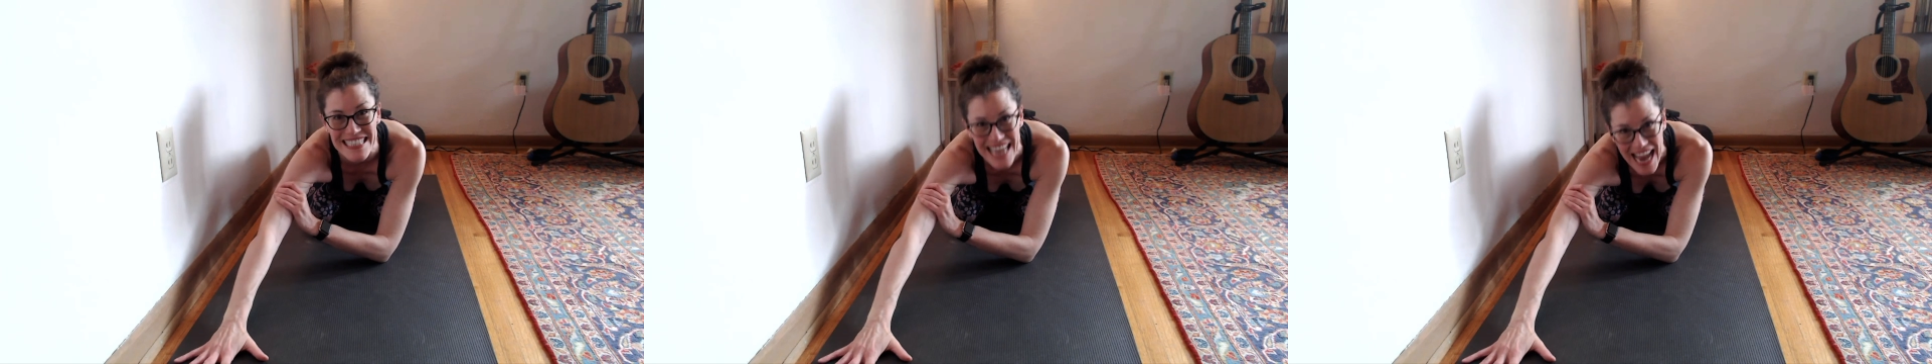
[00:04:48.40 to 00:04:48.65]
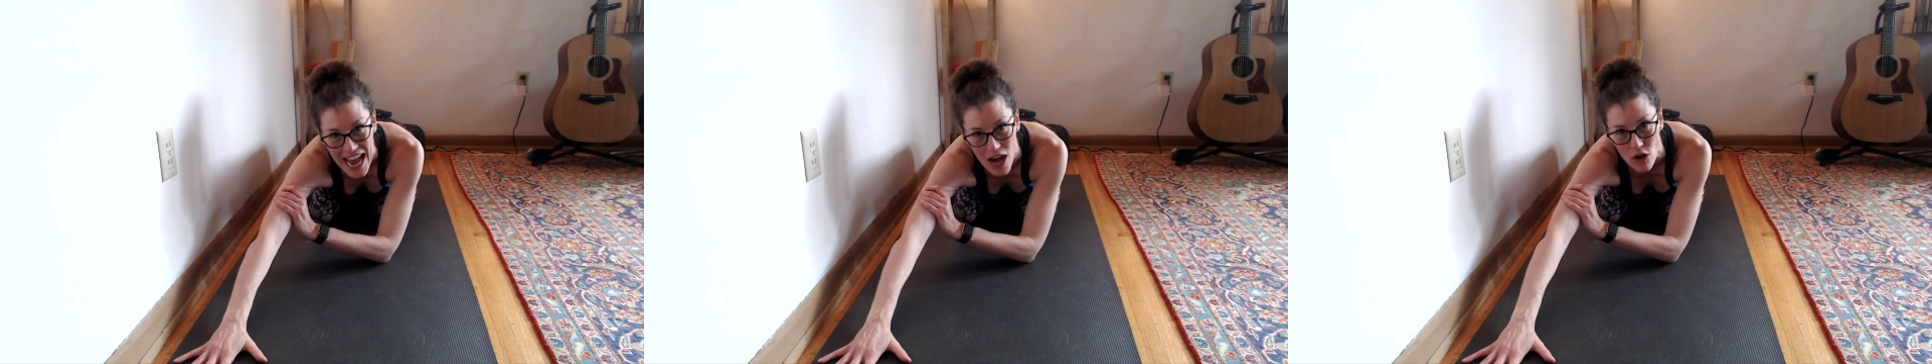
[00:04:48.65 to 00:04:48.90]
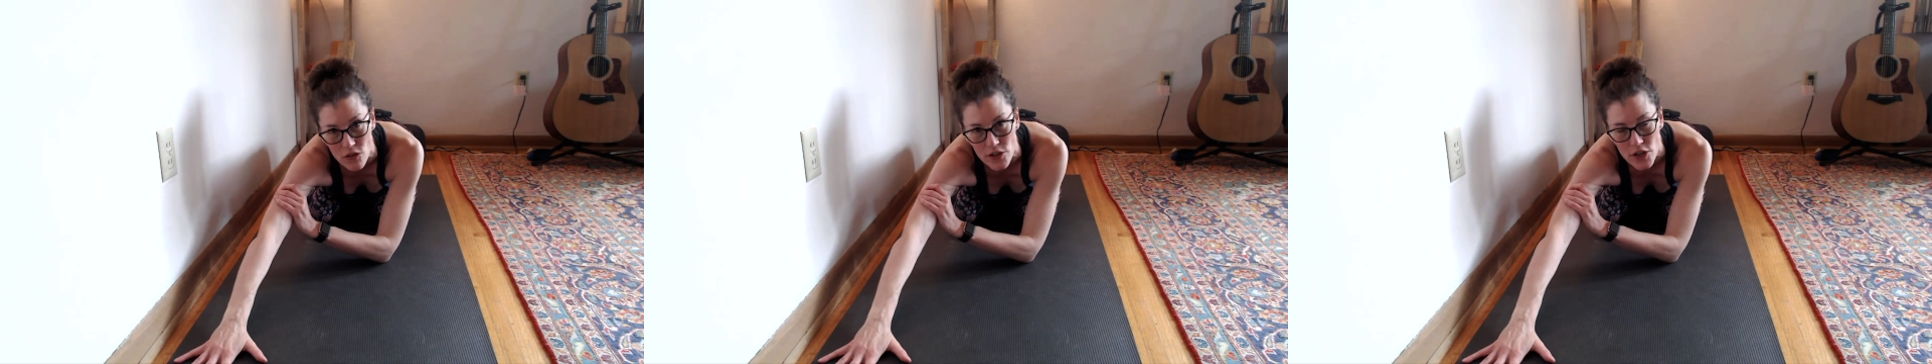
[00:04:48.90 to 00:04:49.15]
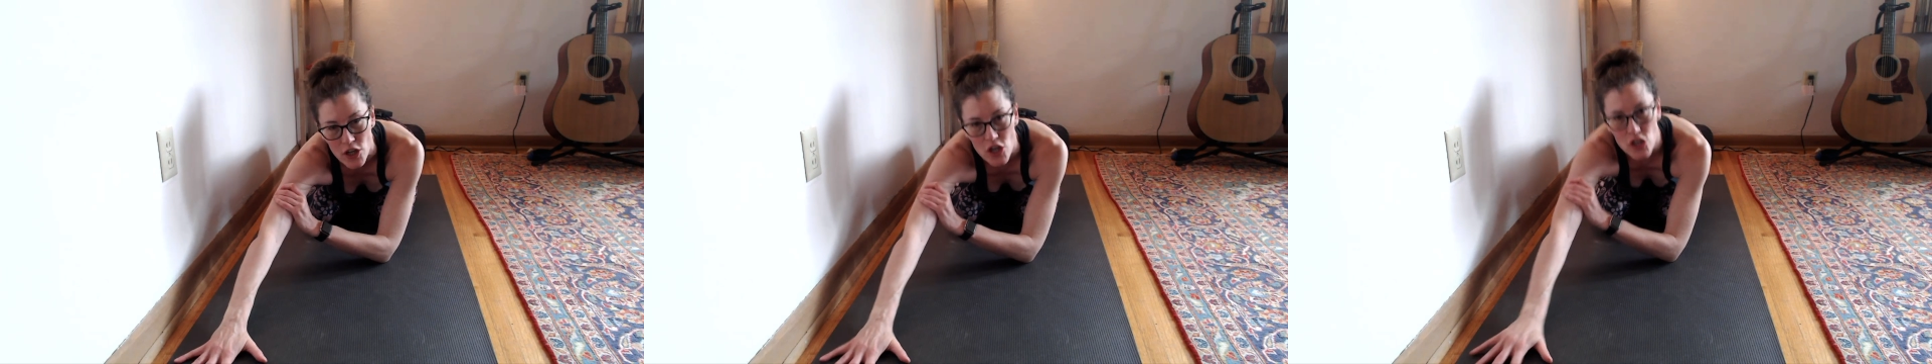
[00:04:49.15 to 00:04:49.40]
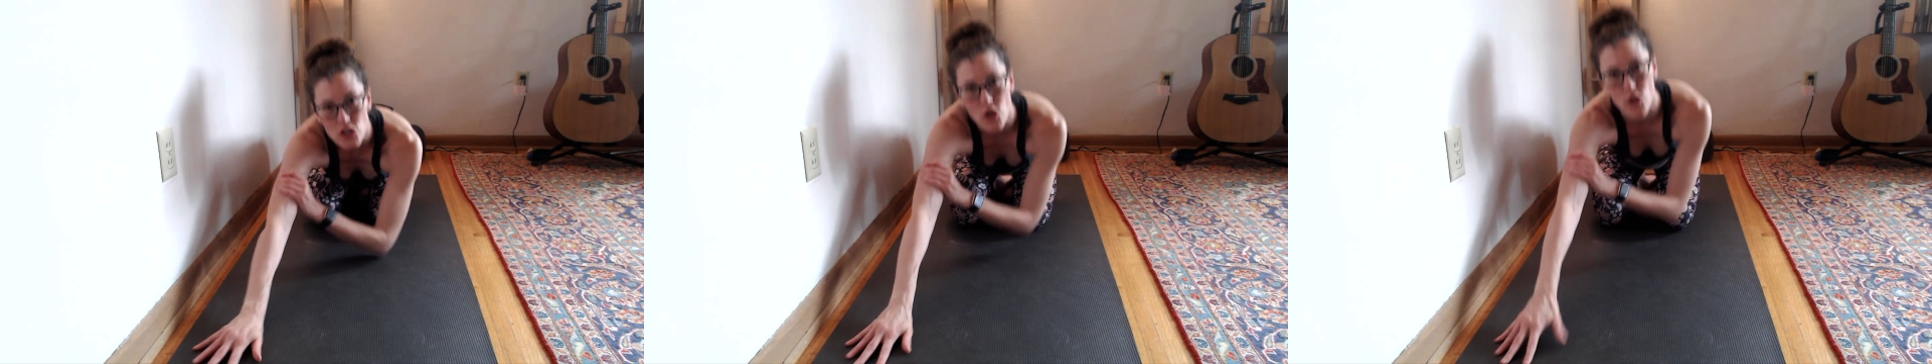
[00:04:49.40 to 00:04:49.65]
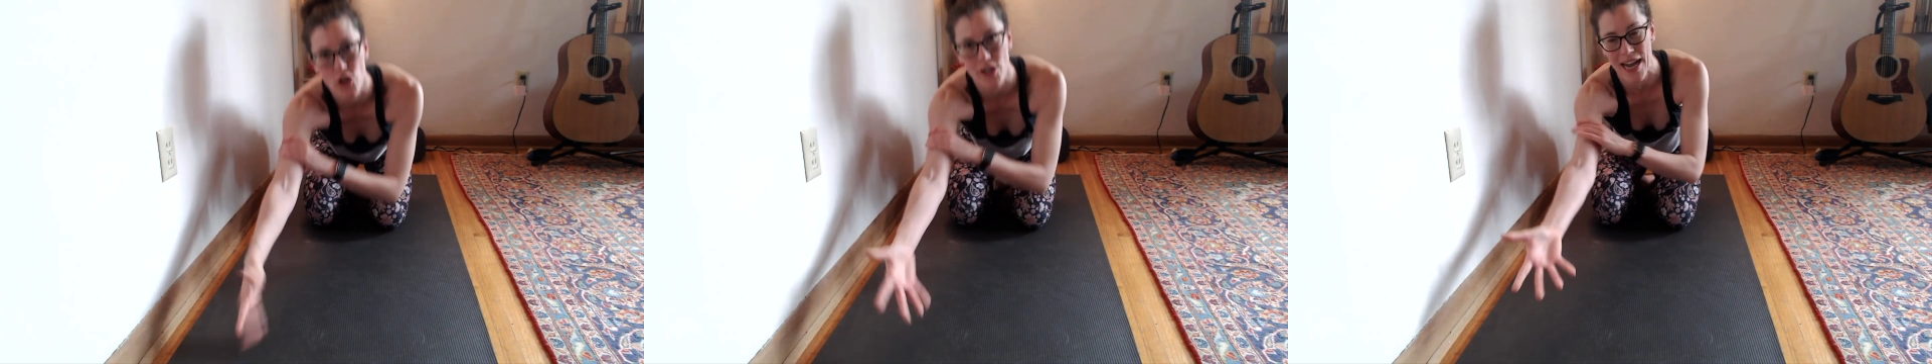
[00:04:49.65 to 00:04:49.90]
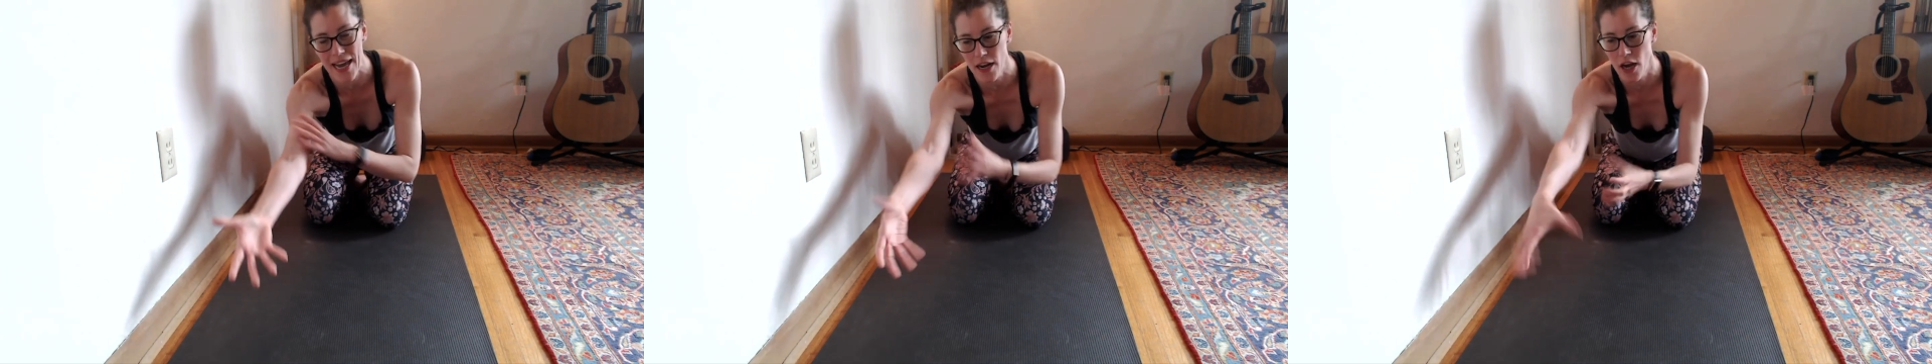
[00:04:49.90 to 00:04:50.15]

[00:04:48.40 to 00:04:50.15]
down. So they're kind